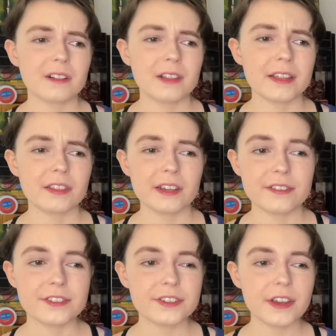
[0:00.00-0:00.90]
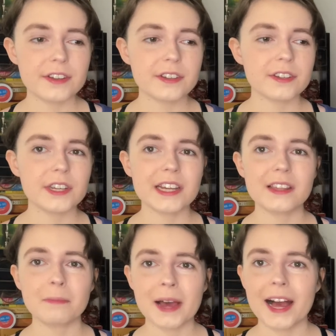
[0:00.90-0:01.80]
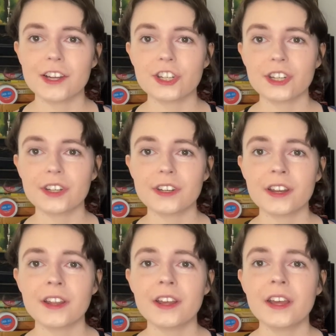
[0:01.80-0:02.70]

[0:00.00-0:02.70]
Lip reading: like the uncertainty, the passion.